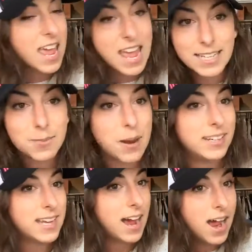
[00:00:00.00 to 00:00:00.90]
It's my
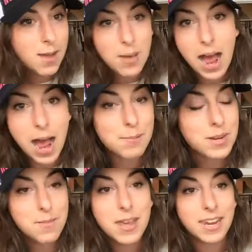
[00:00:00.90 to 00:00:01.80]
time. I'm
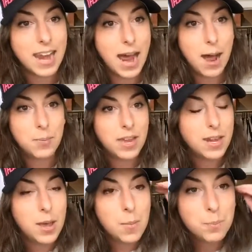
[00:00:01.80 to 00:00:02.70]
going to make it happen.